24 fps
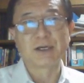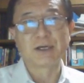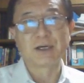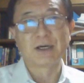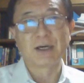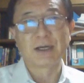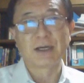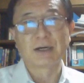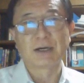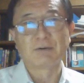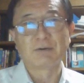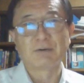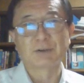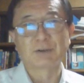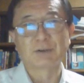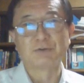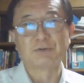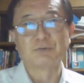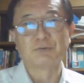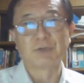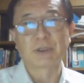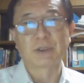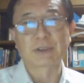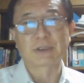And I want to
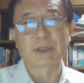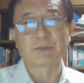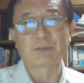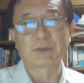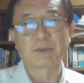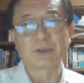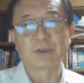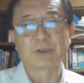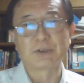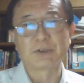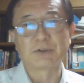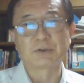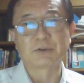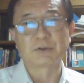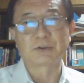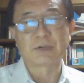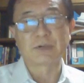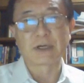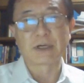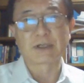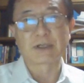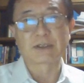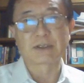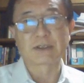welcome your
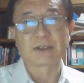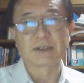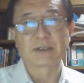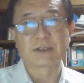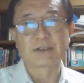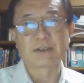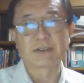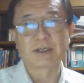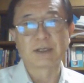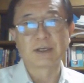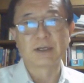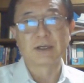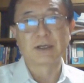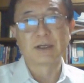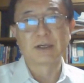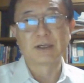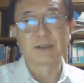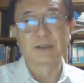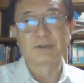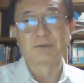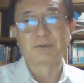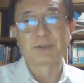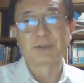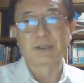questions
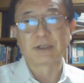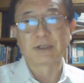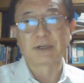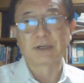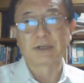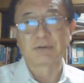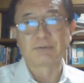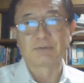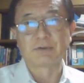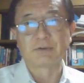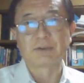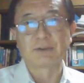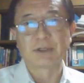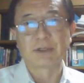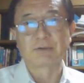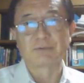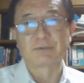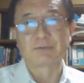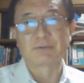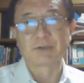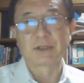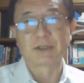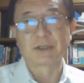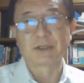in during now the
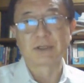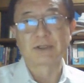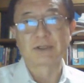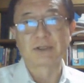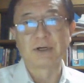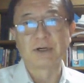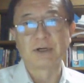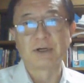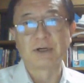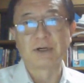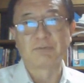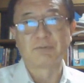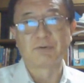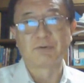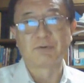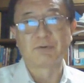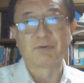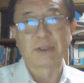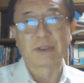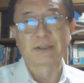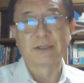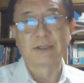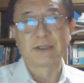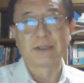rest 4
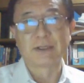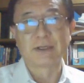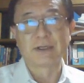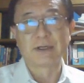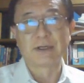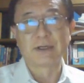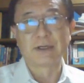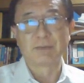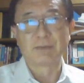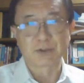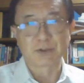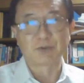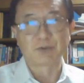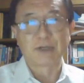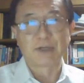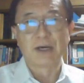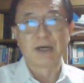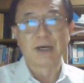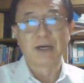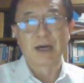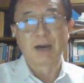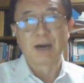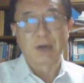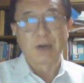minutes. I'm sorry,
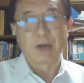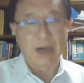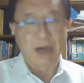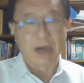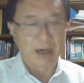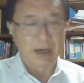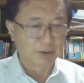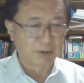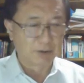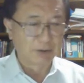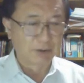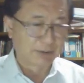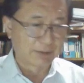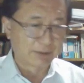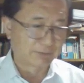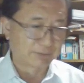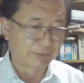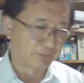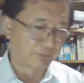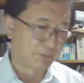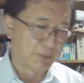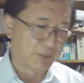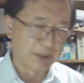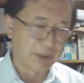I only left
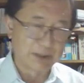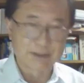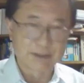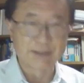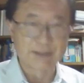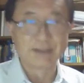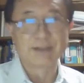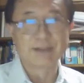4 minutes.